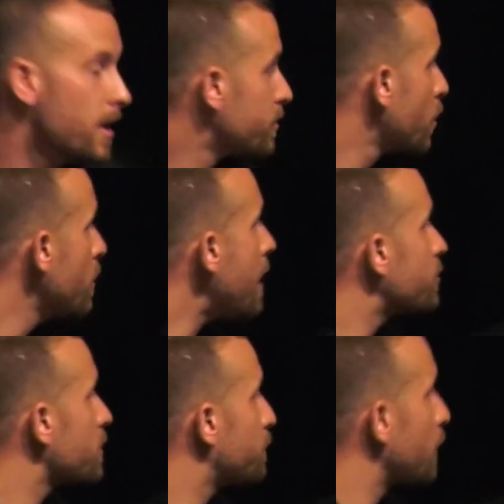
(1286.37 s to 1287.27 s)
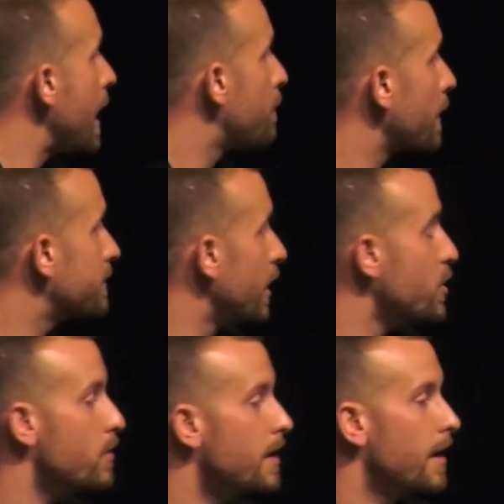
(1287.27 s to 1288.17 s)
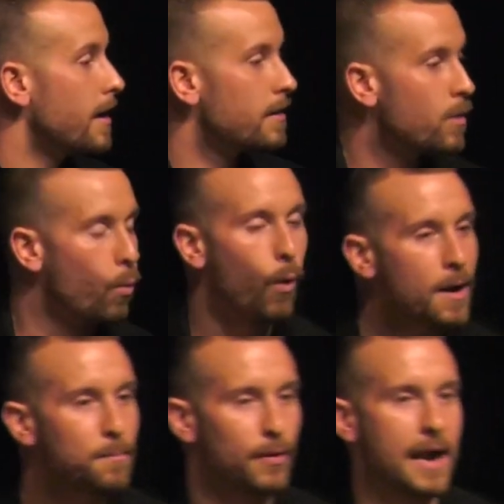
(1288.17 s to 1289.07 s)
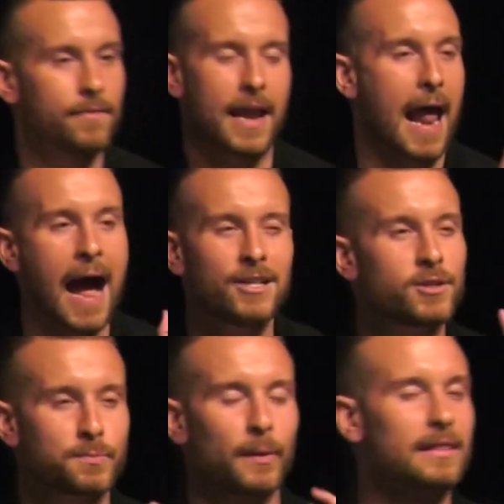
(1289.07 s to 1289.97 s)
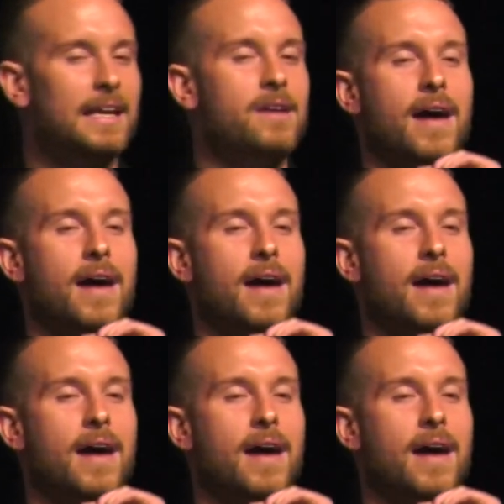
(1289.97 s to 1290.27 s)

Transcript: So, not just pray, but I'm telling you, one prayer that I just believe,